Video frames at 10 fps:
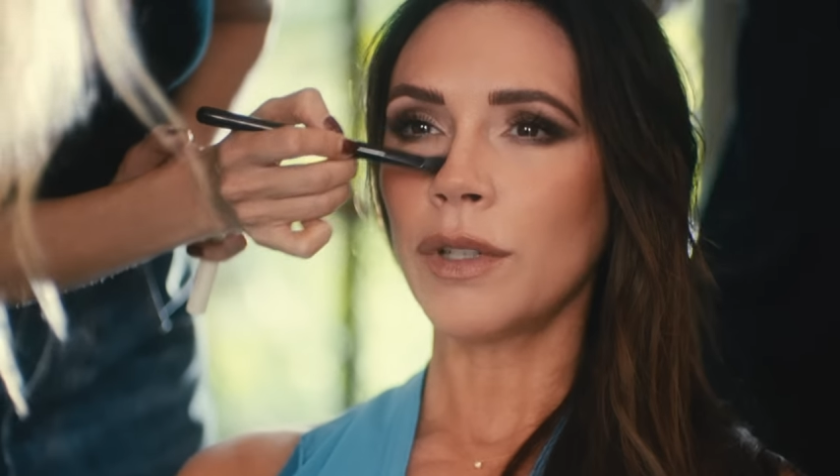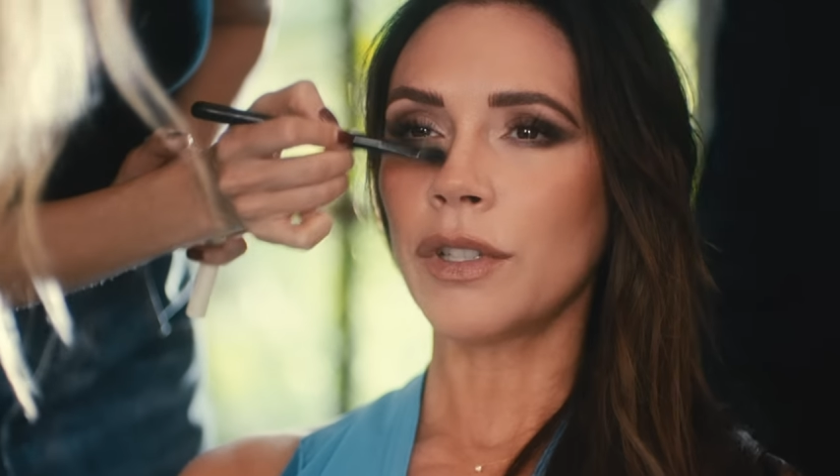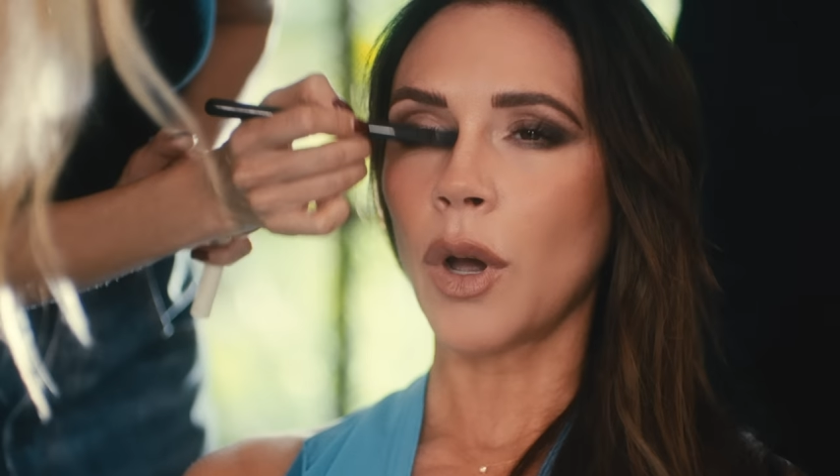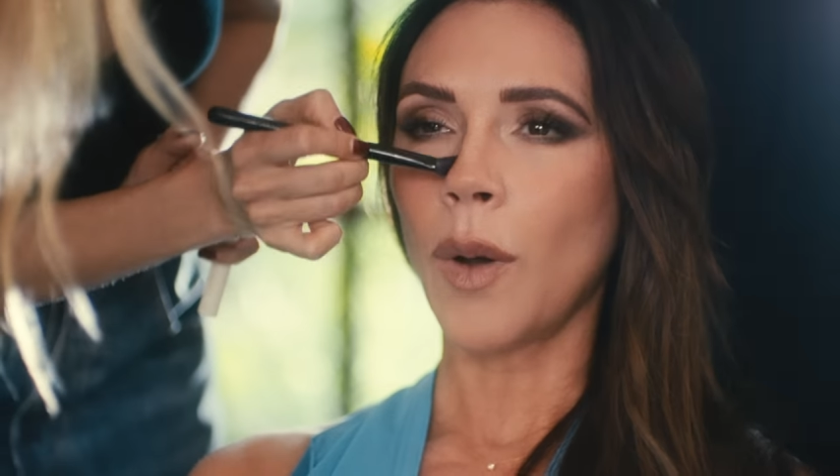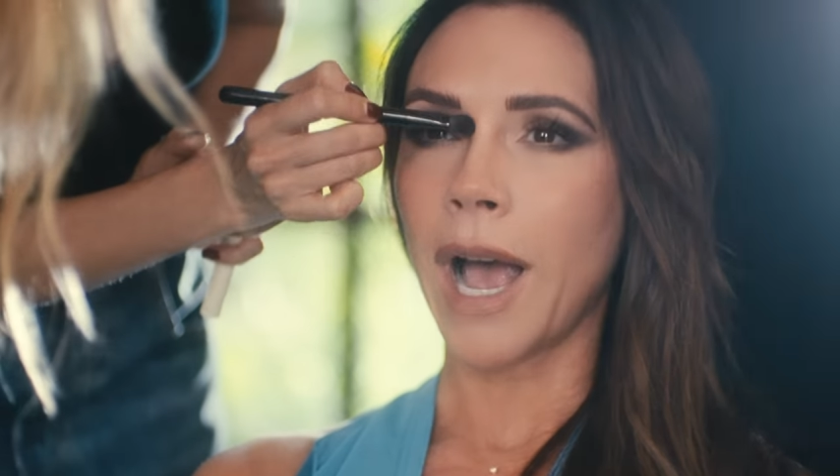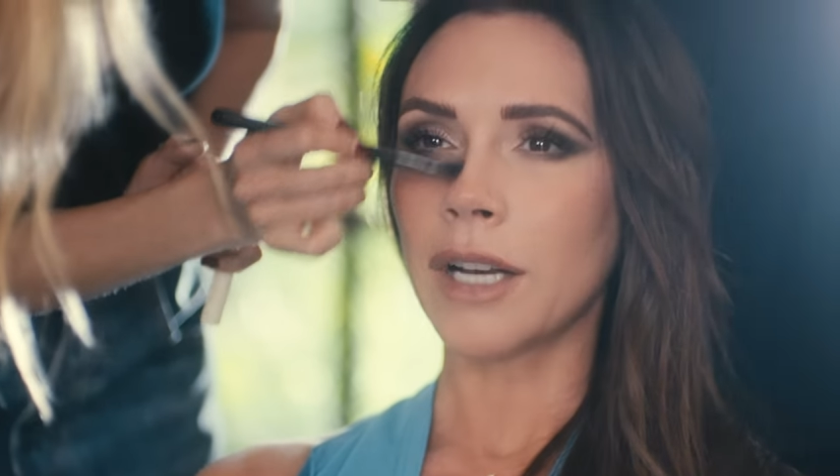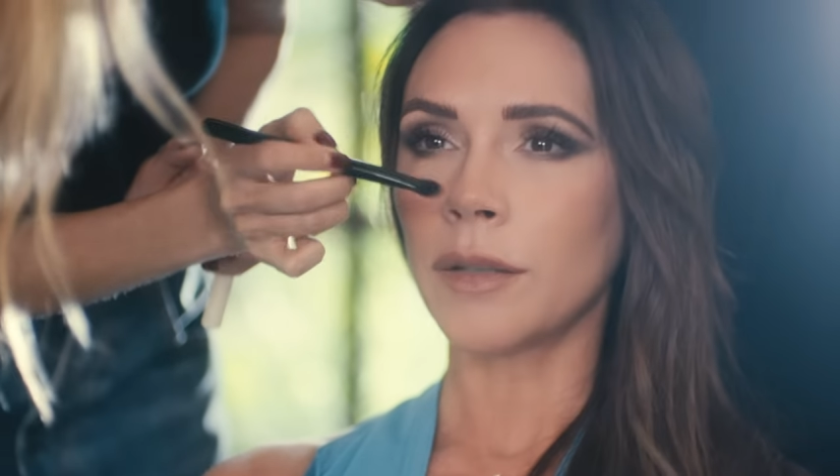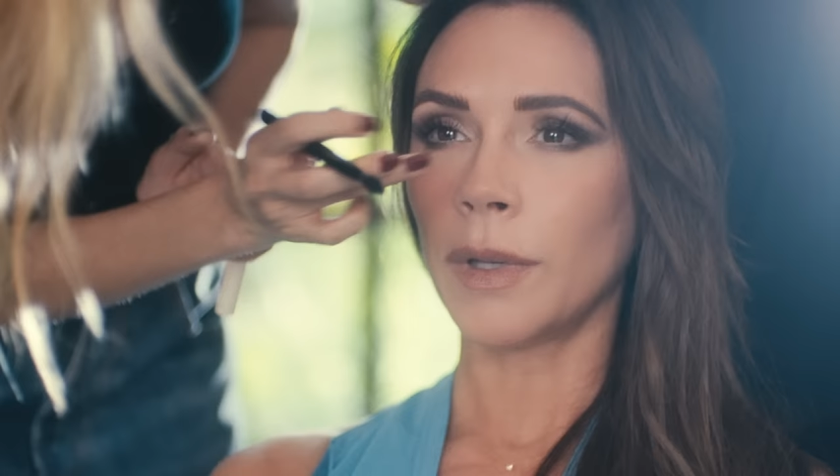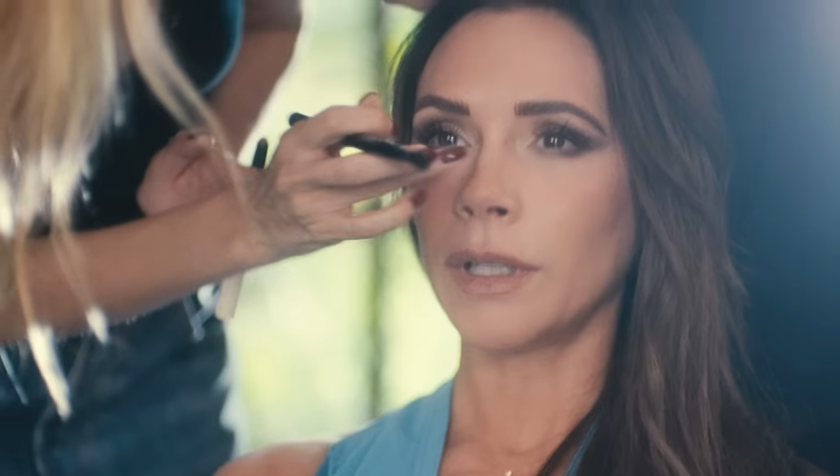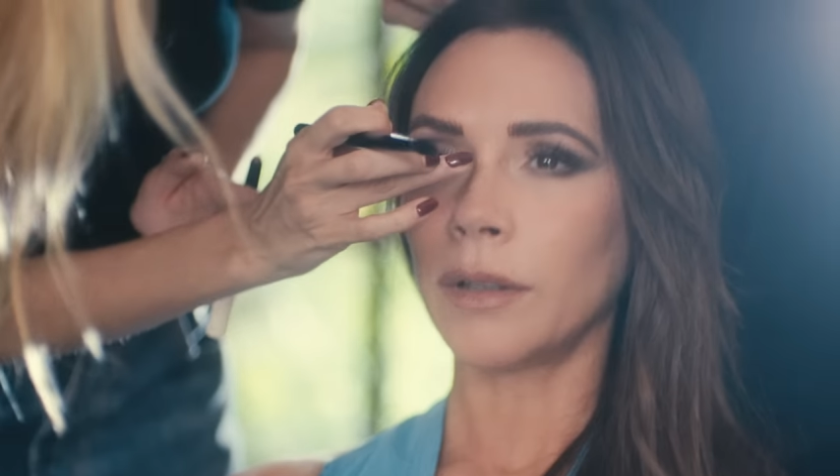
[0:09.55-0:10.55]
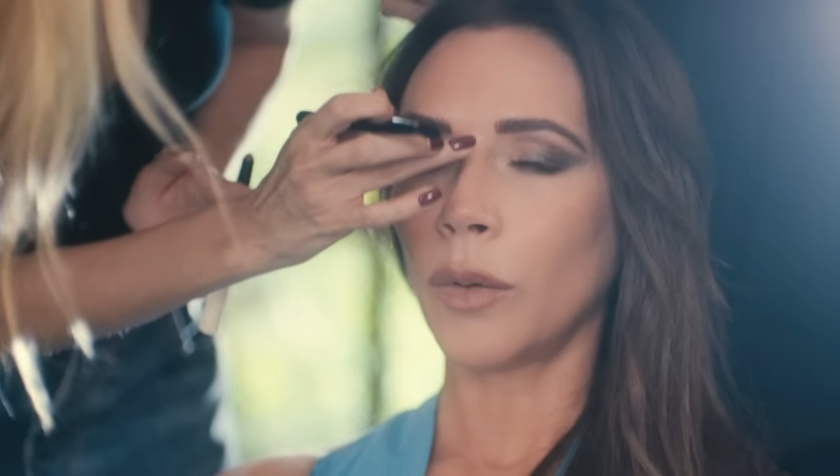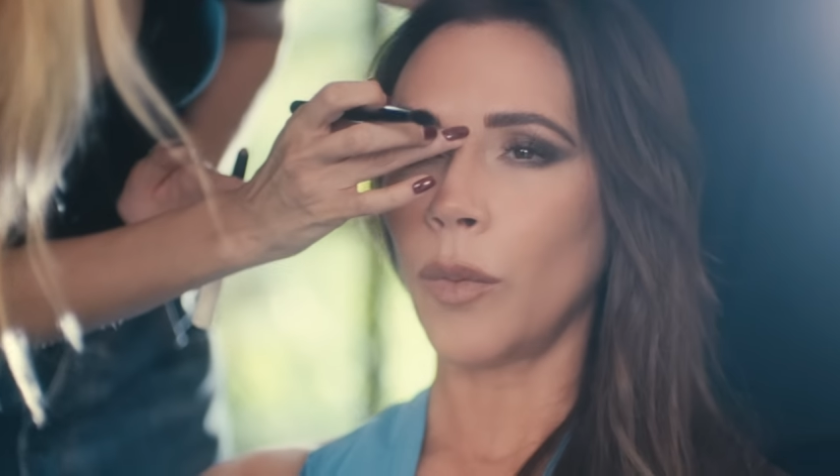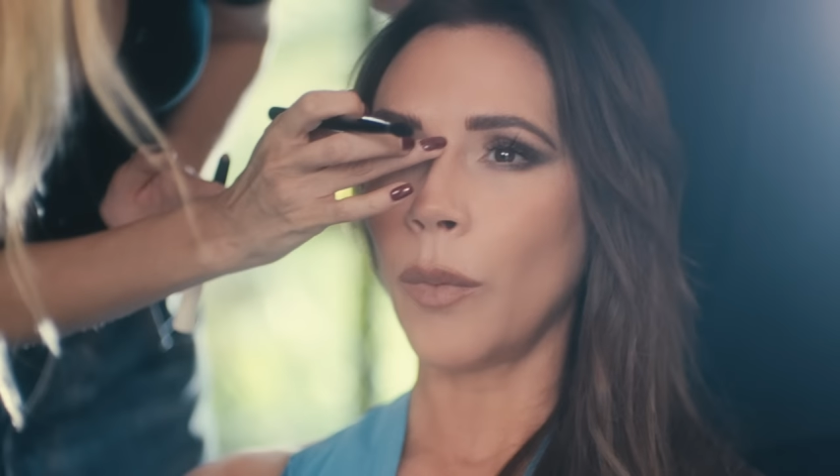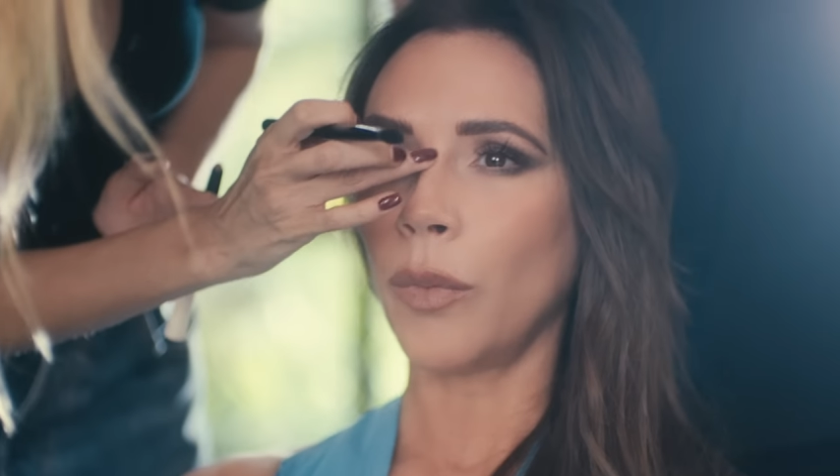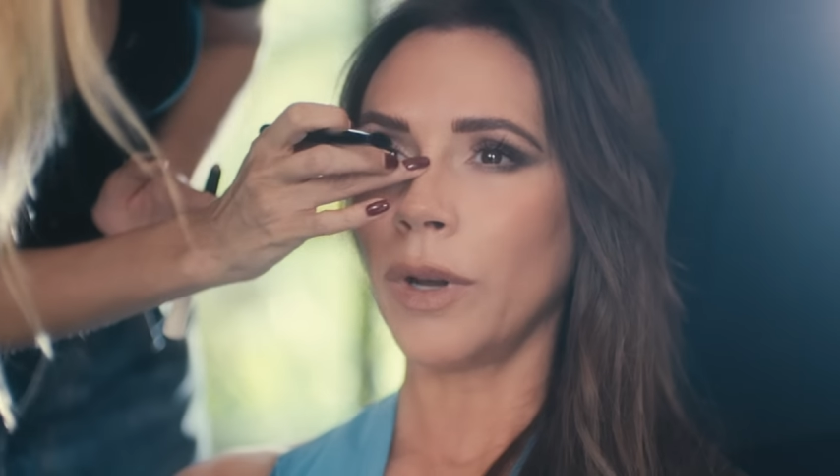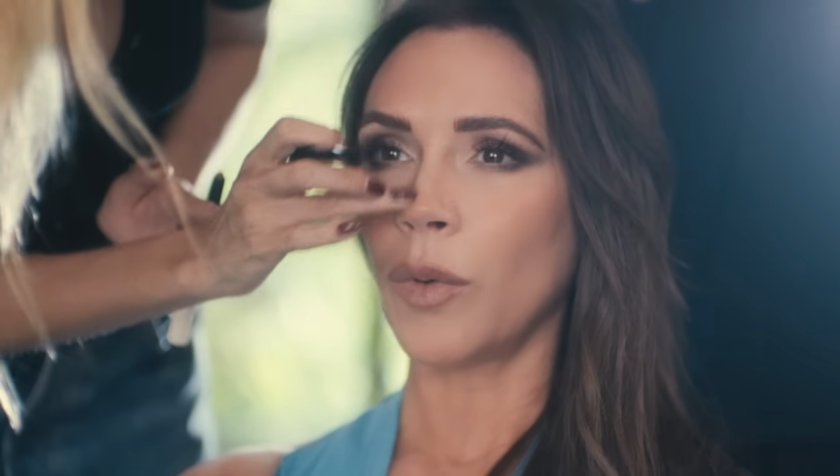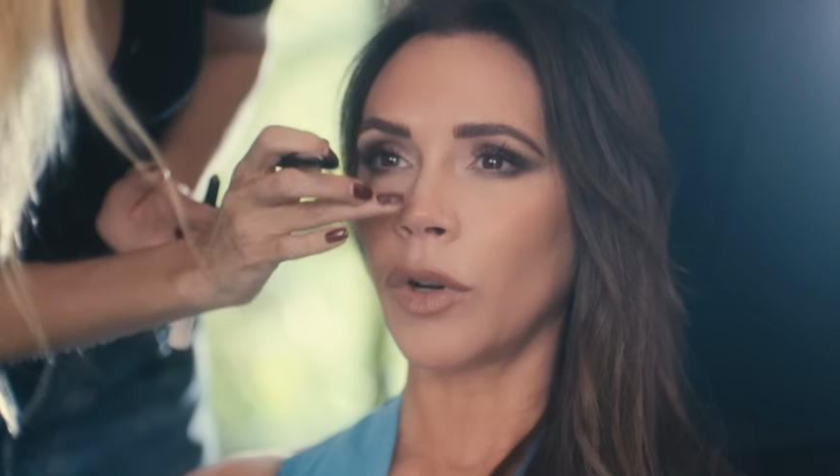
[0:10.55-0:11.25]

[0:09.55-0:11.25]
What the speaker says: was so adamant that when we were